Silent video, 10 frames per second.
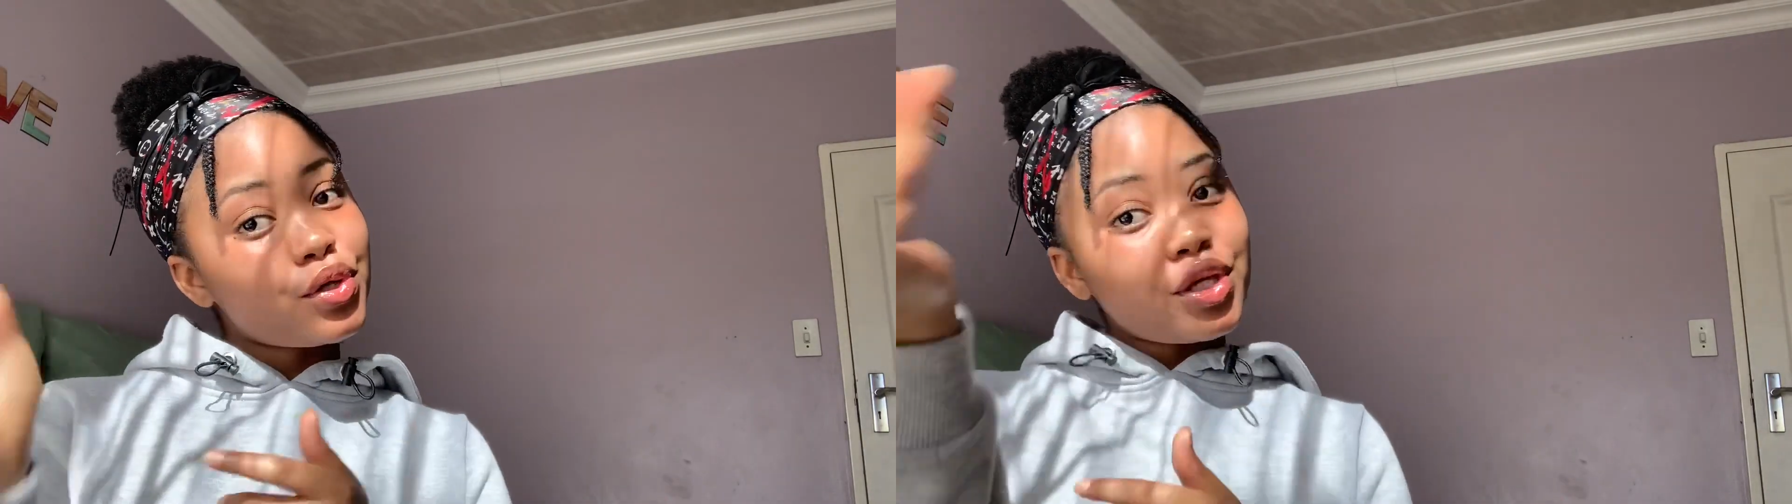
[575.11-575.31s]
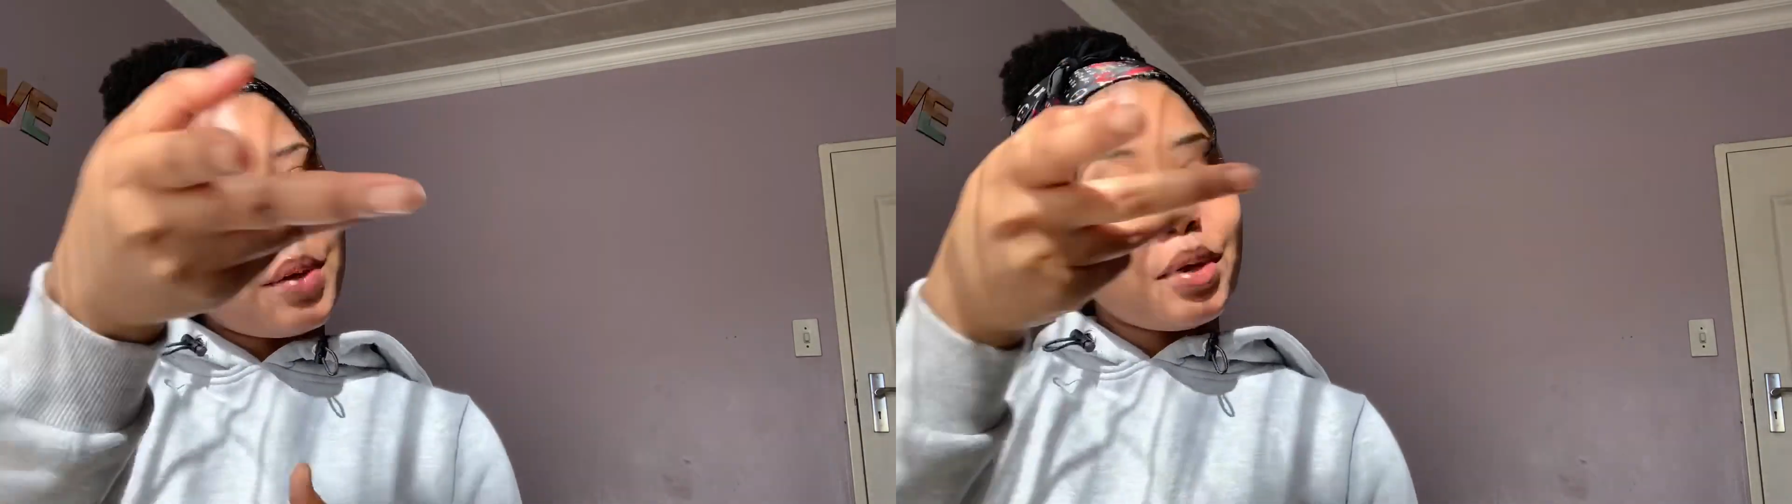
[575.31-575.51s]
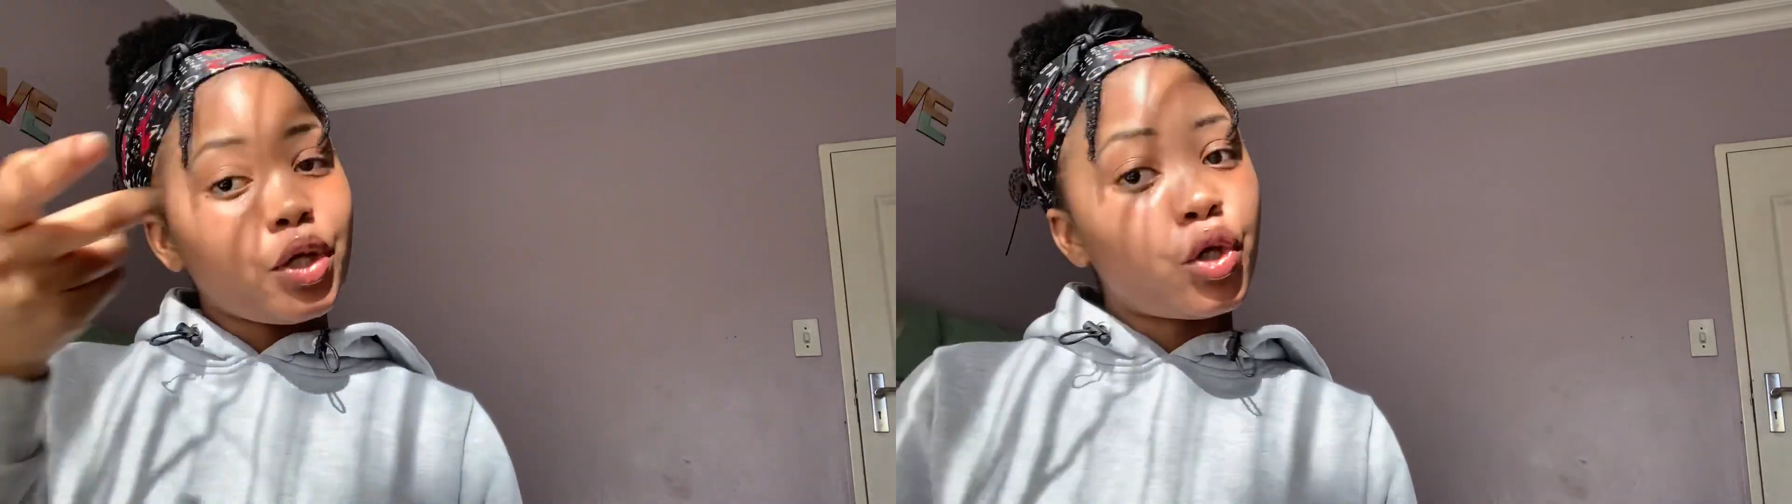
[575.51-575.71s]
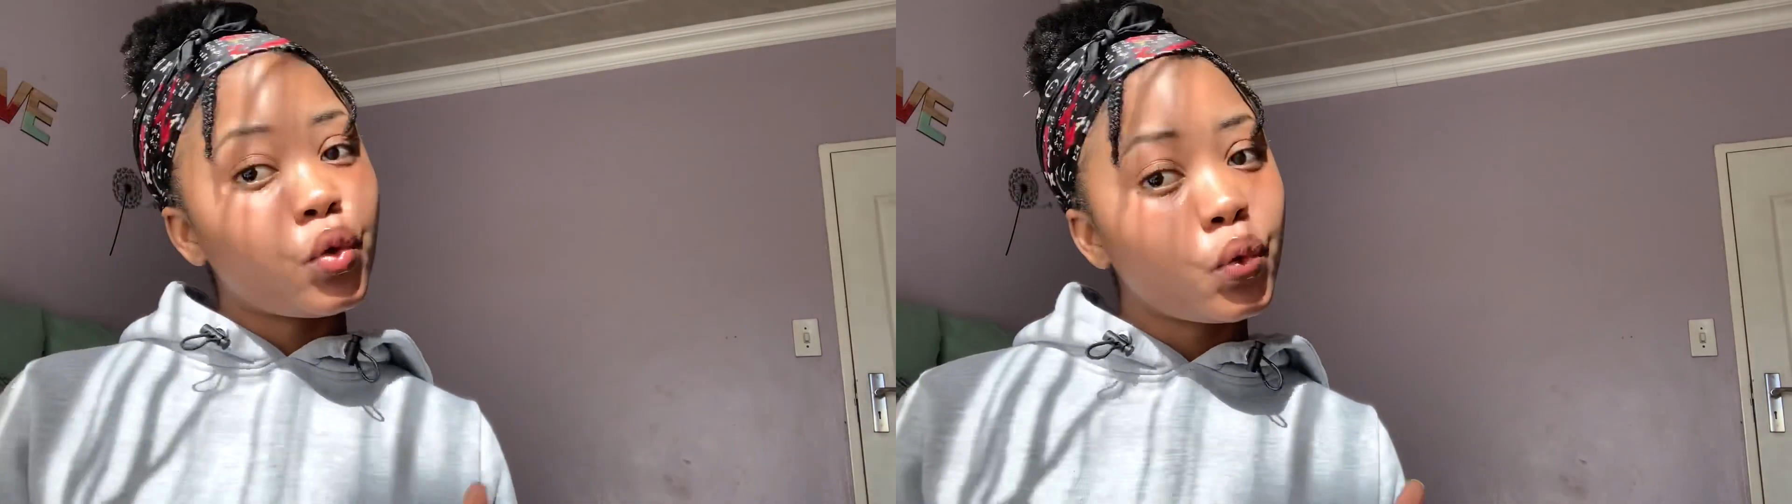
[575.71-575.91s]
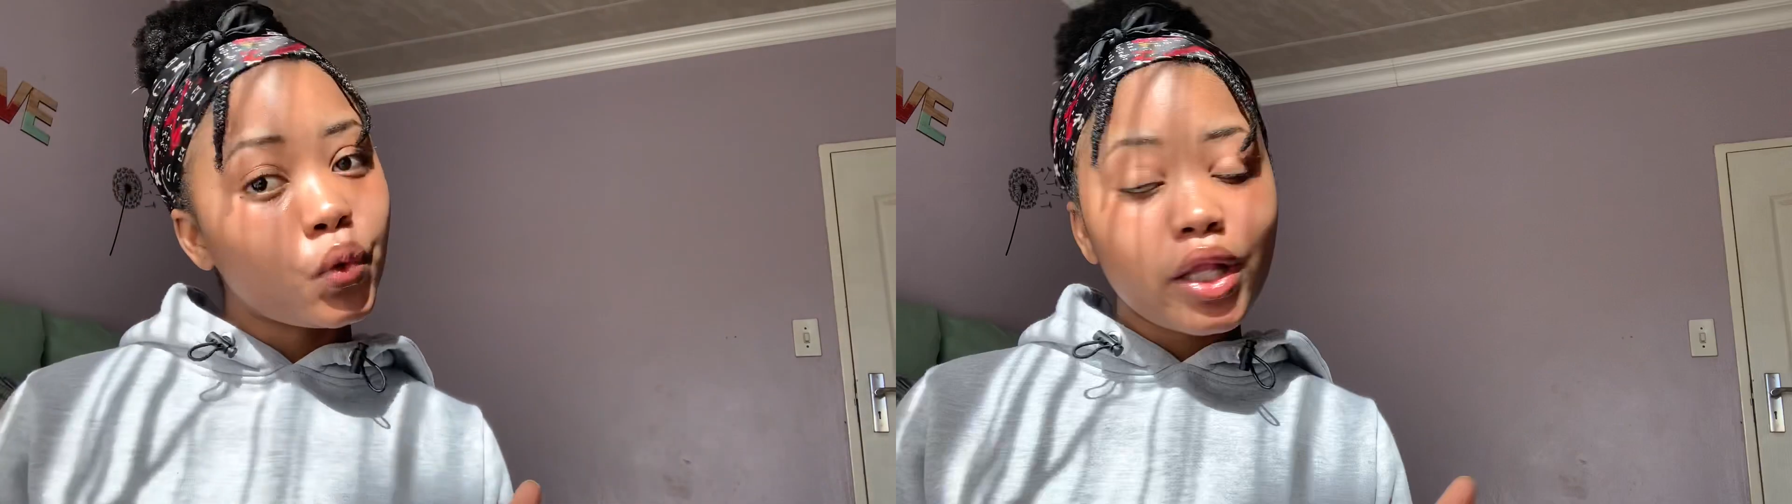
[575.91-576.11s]
keep it
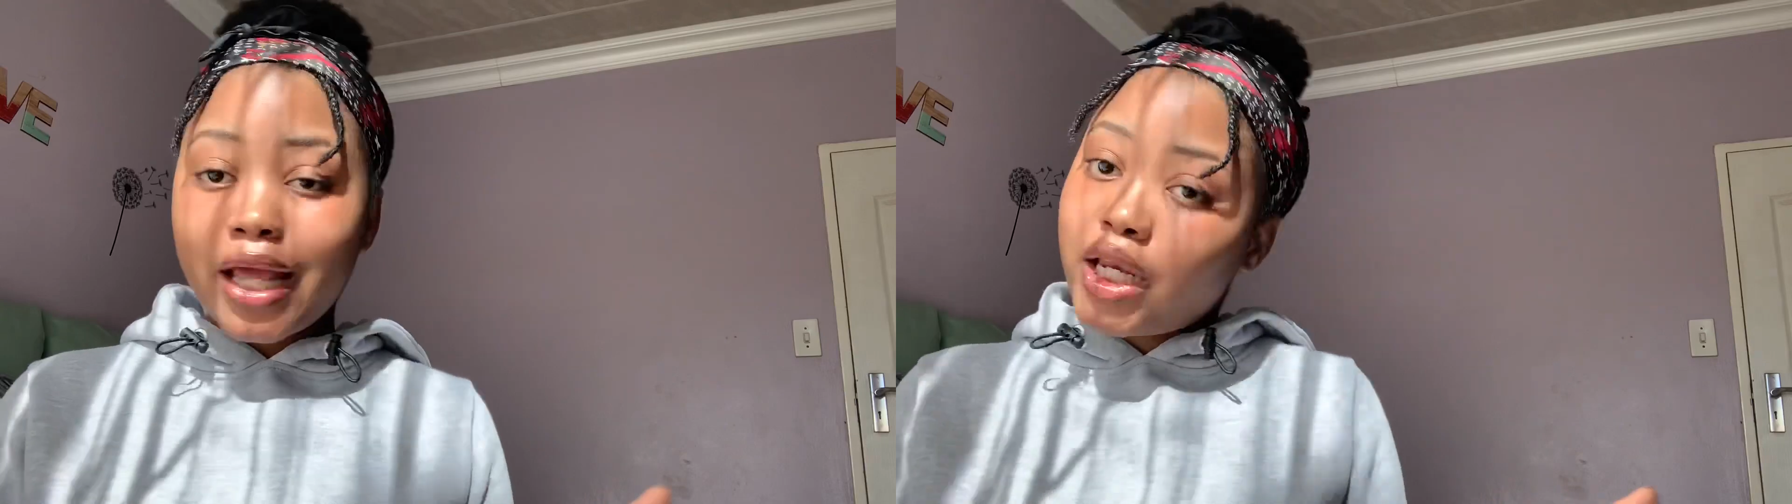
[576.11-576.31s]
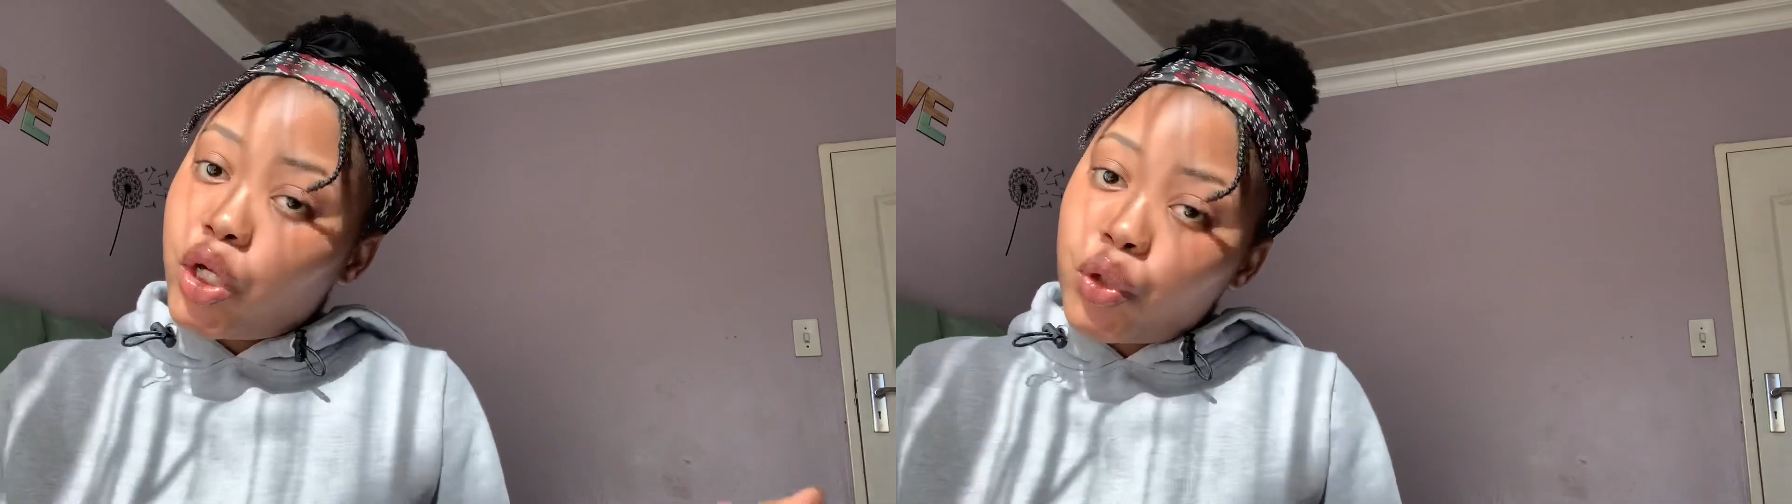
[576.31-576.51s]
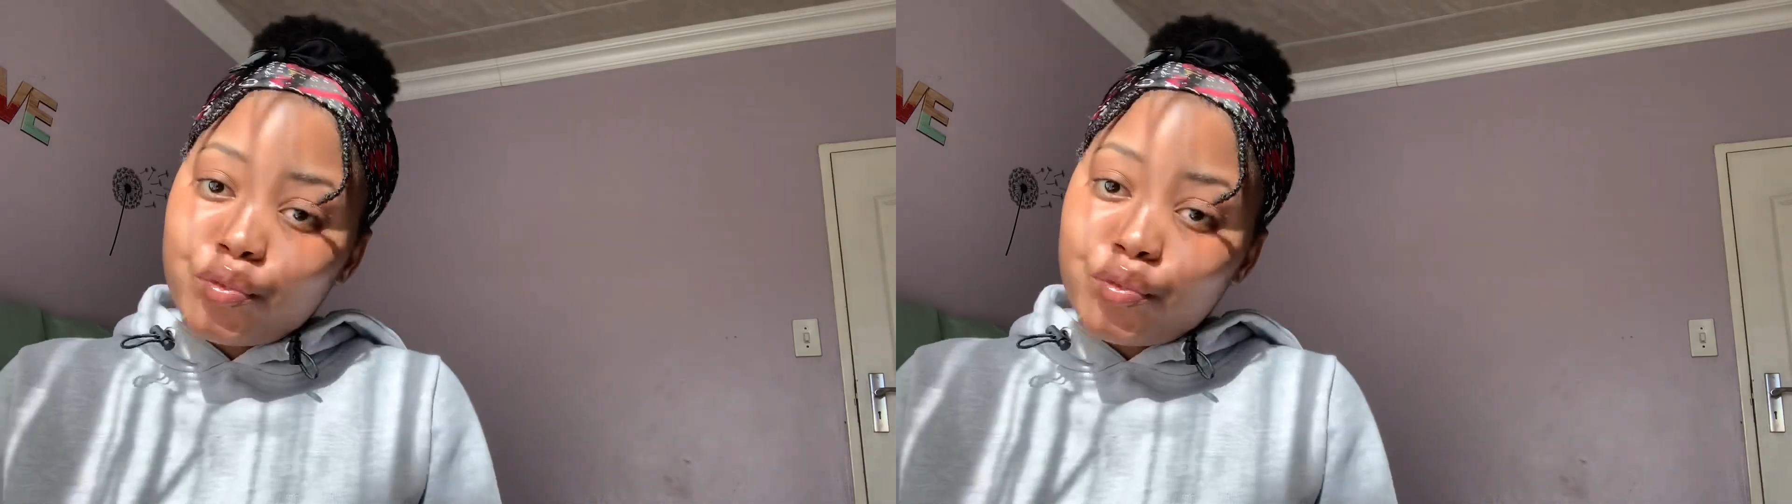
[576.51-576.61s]
cool and,